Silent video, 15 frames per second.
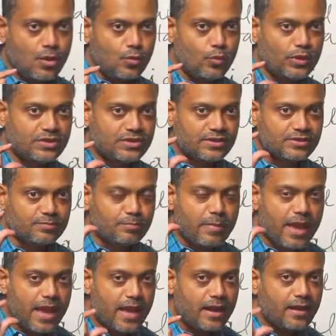which is
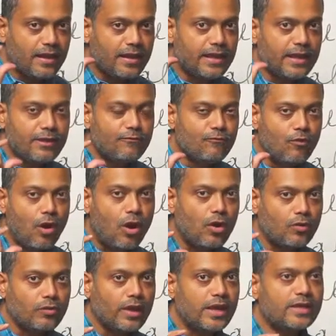merely
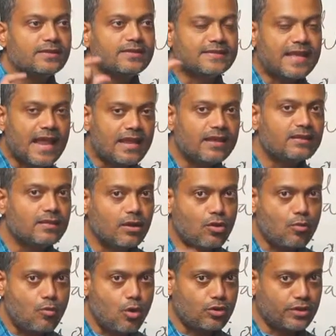involved in selling the
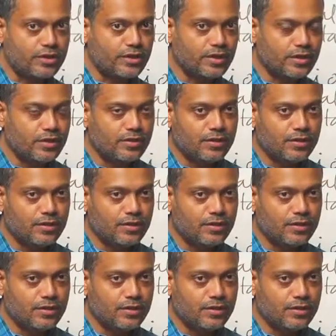commodity,